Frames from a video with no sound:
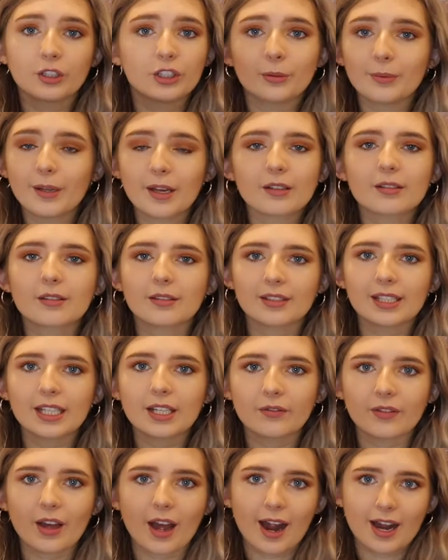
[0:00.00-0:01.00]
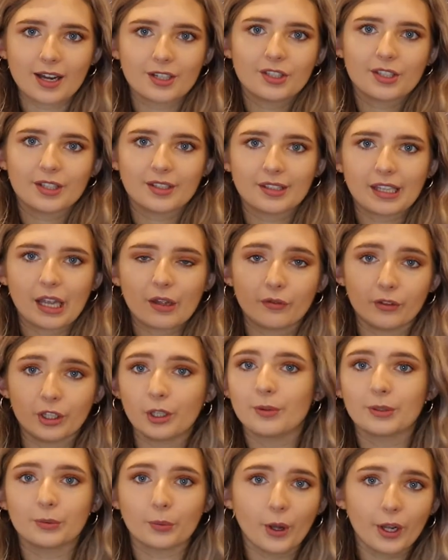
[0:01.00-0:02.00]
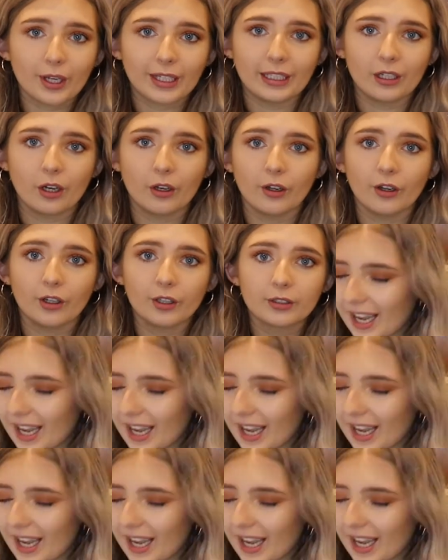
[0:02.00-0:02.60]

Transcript: you'll be able to see if that hashtag set for you is working or not.